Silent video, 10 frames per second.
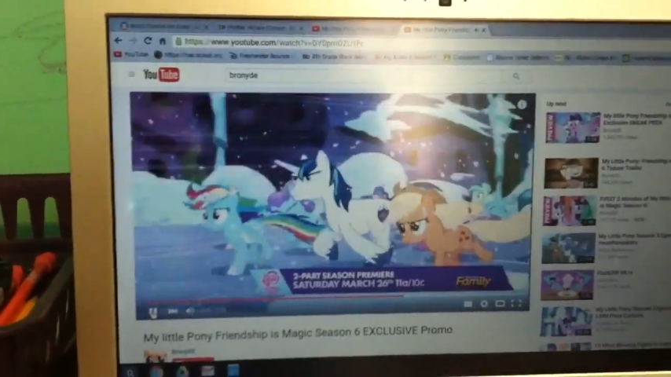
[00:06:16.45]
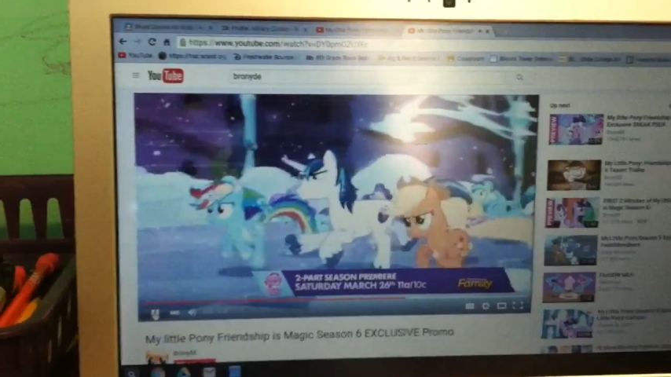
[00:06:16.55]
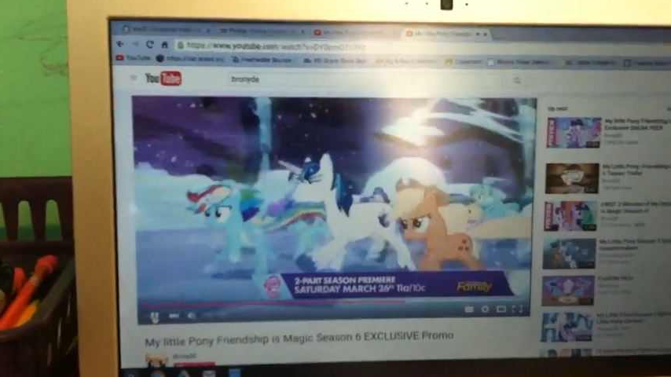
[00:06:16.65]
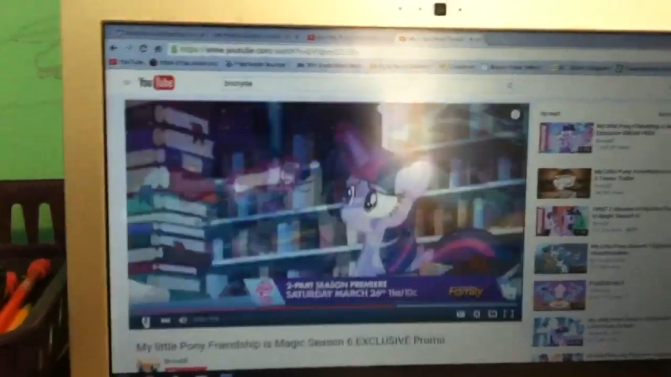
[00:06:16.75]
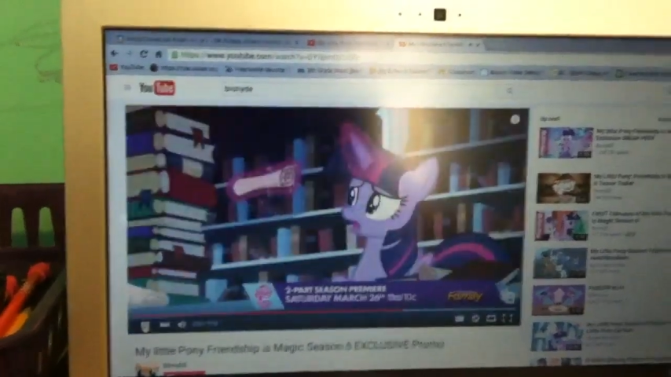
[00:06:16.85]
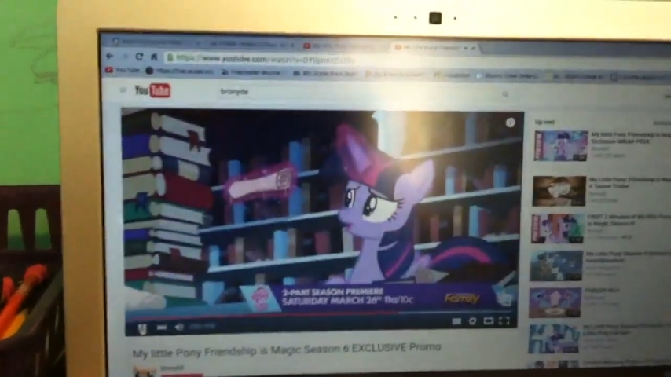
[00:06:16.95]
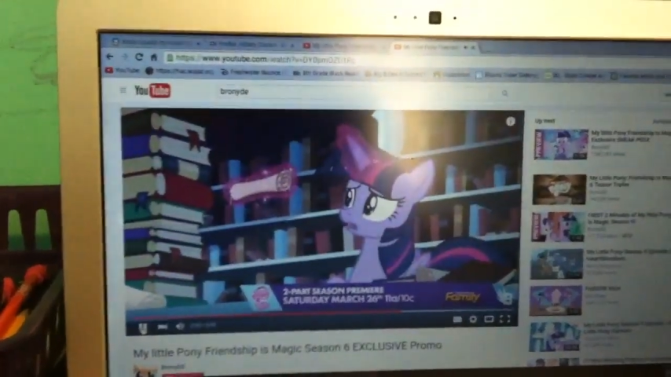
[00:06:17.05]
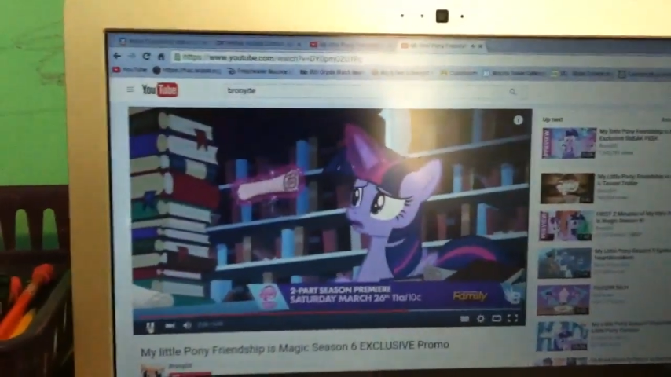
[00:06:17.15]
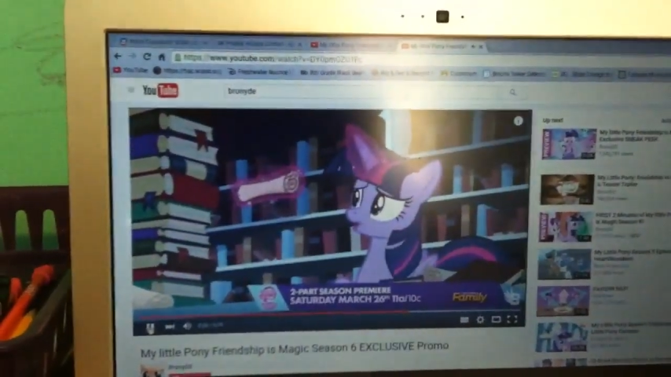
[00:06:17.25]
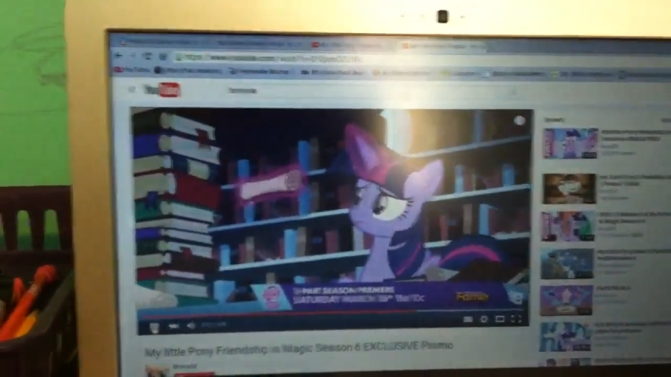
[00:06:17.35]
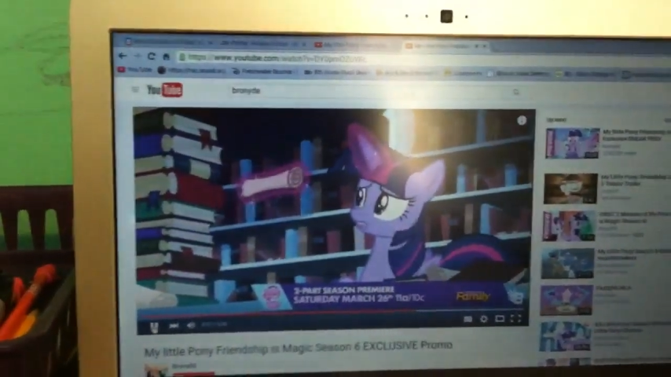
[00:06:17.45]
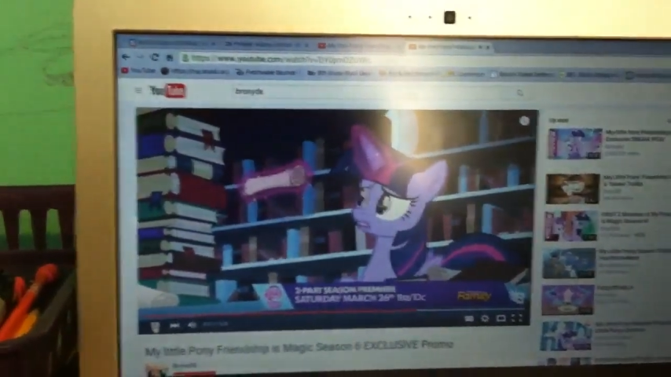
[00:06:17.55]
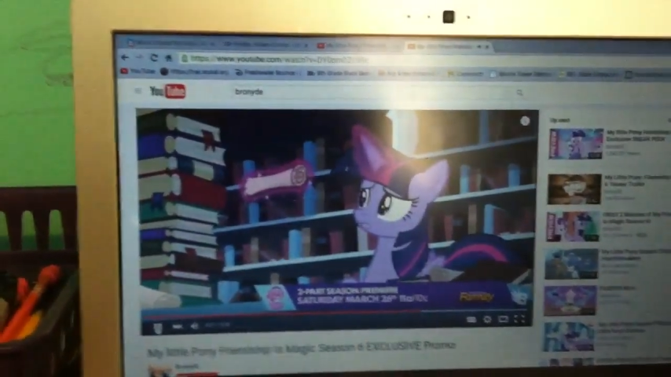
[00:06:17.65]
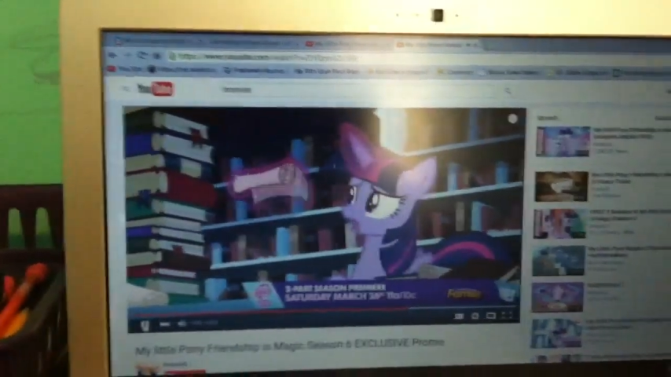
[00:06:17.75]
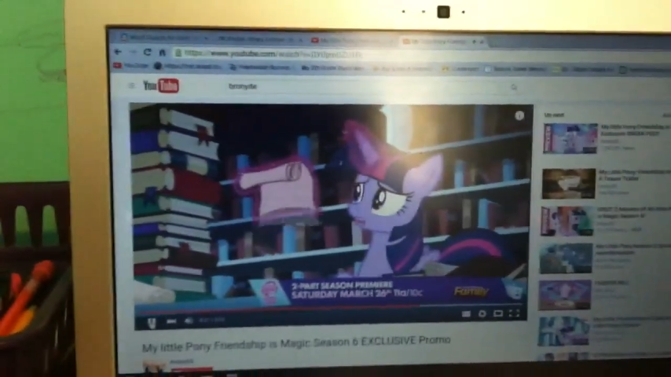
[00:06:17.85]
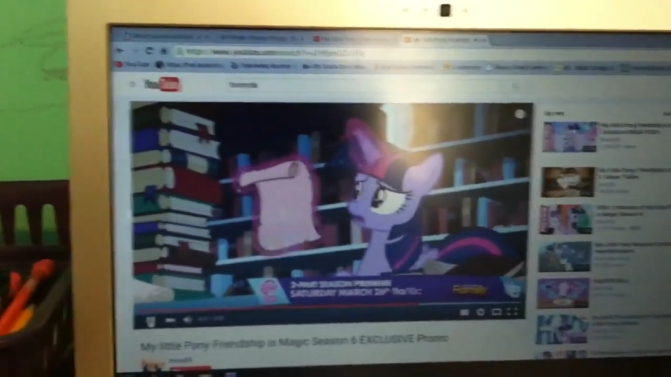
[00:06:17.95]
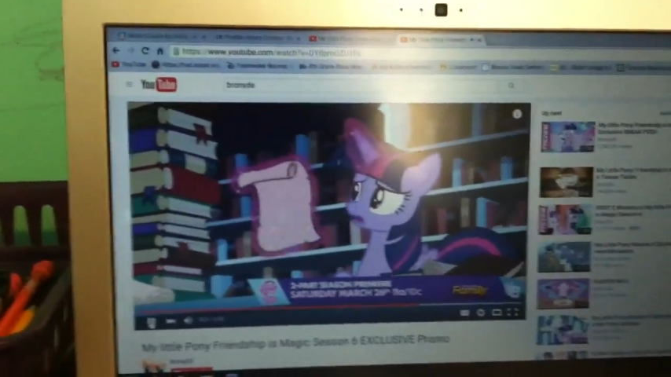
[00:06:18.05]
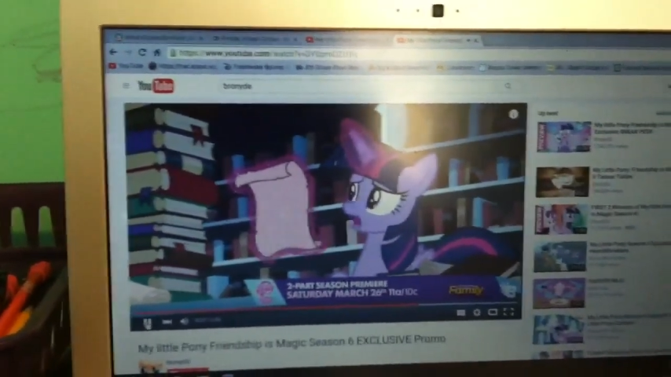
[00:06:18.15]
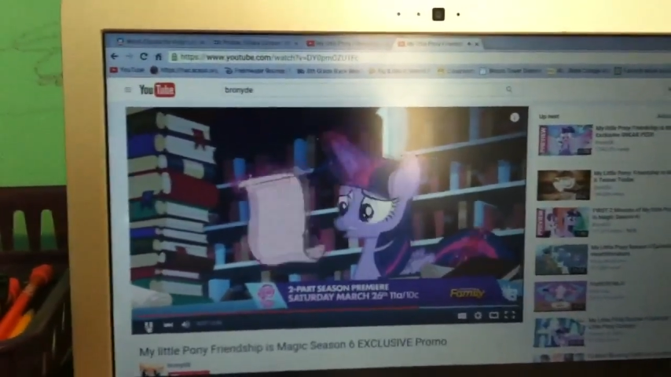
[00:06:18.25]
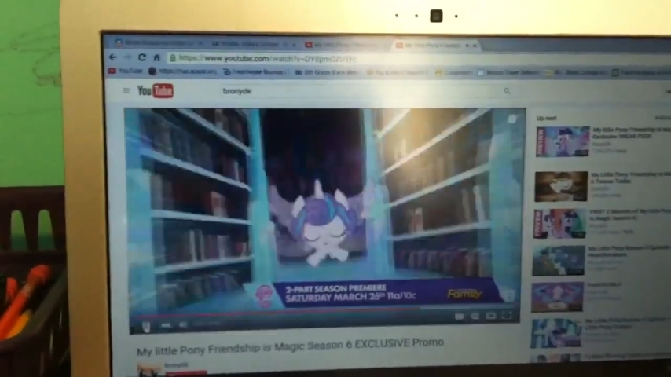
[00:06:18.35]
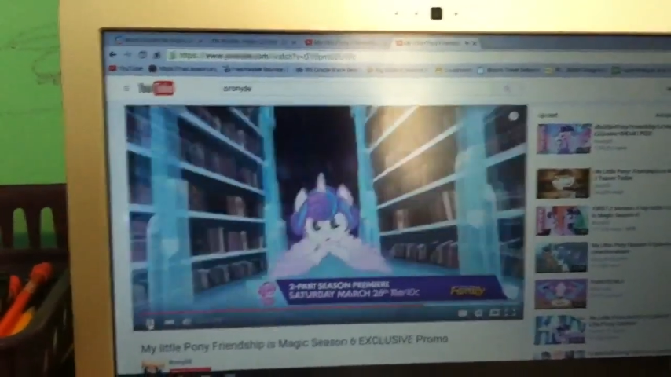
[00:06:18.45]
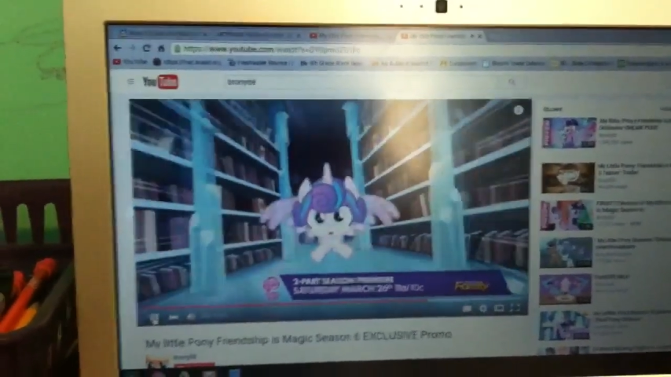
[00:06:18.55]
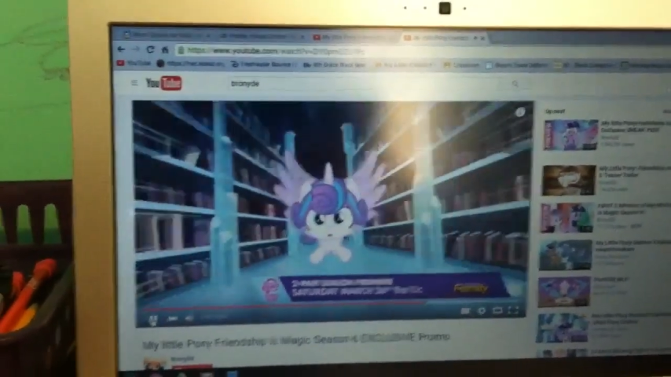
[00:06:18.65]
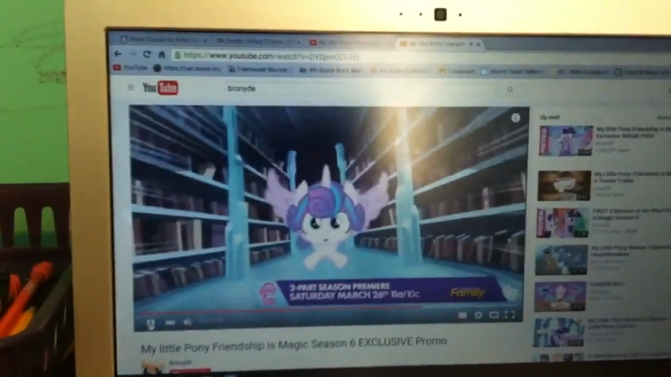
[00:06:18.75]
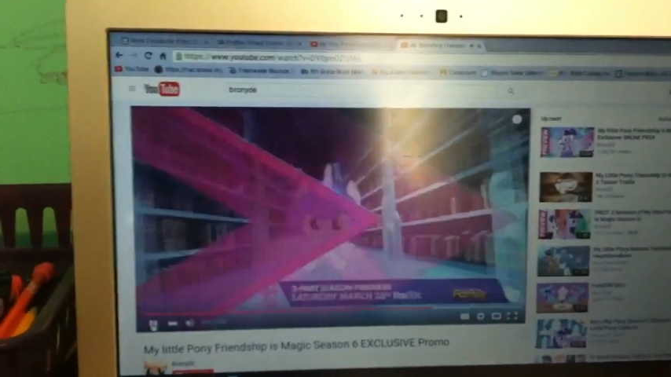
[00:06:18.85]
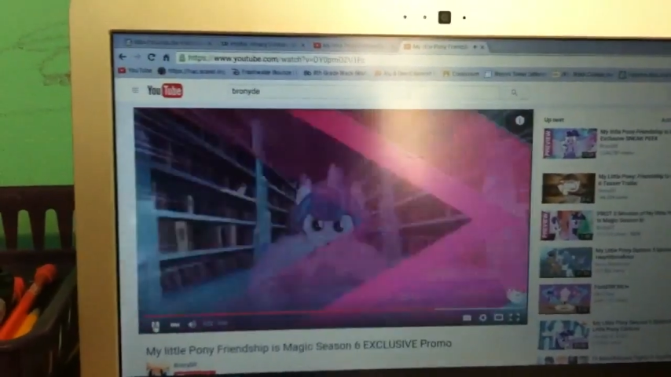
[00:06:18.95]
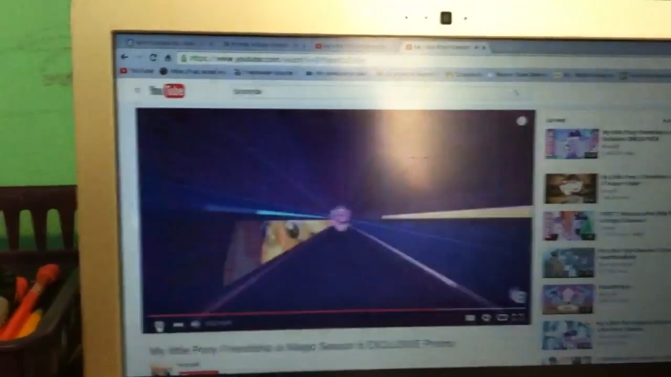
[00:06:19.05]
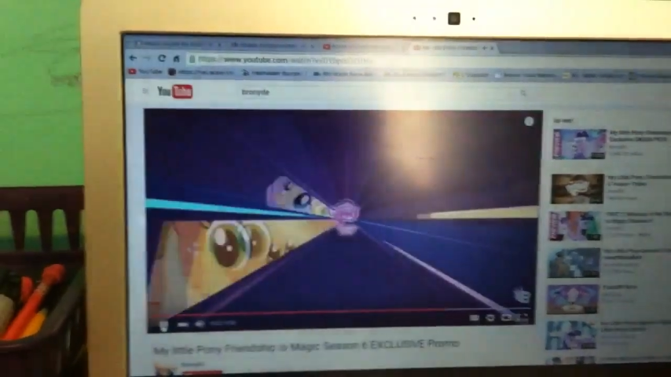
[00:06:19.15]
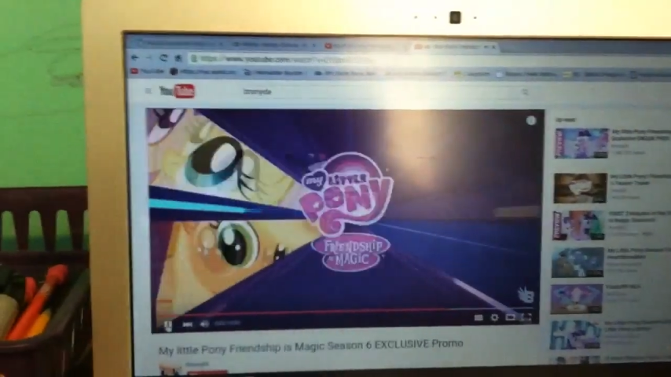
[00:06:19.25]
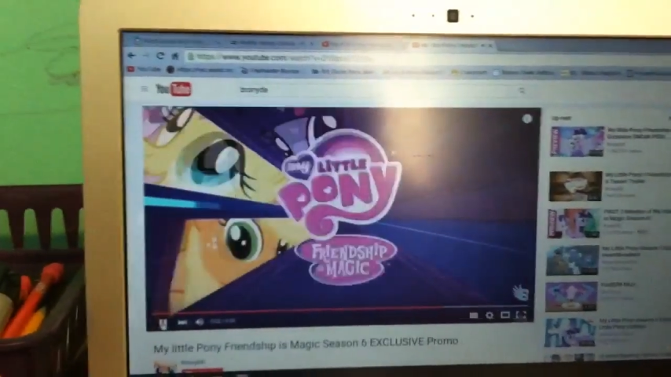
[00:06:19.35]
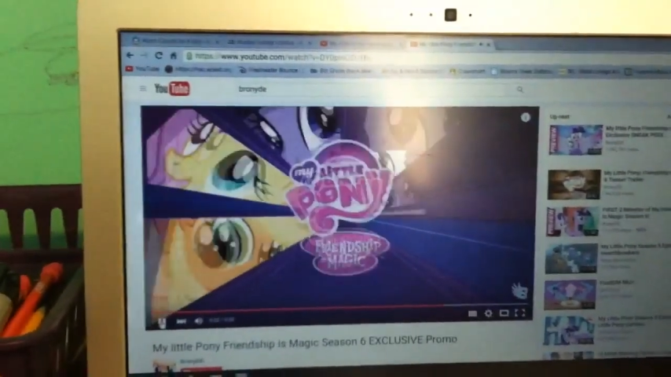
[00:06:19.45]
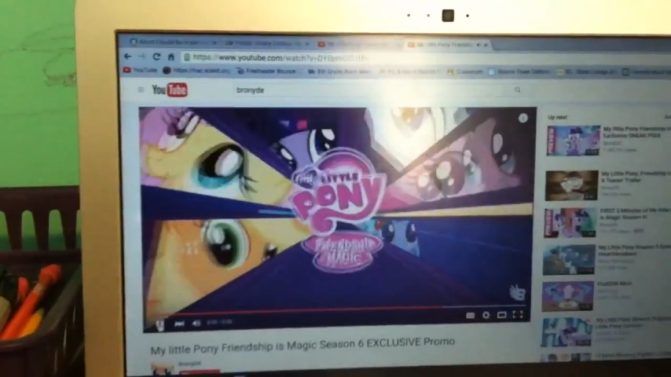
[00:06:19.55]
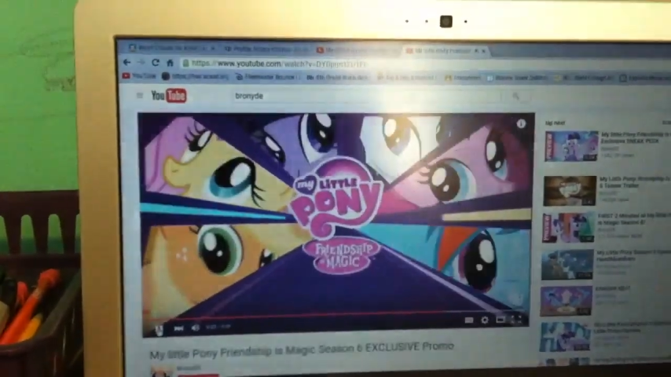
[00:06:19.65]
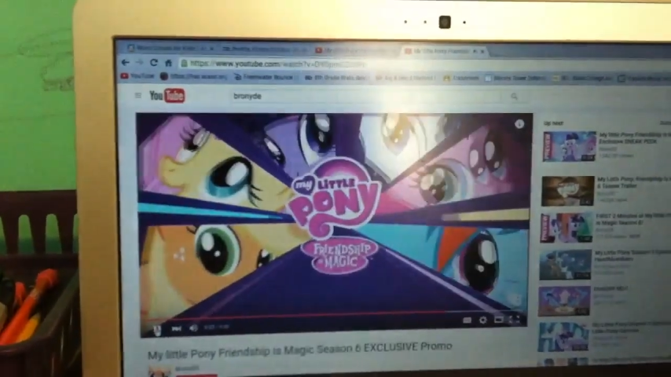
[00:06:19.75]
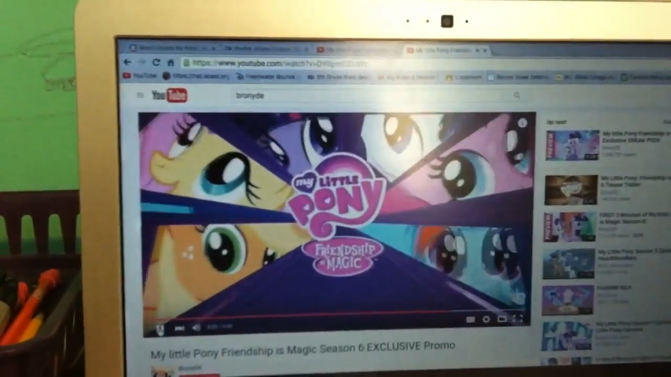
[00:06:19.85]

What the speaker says: [unreadable: no face in view]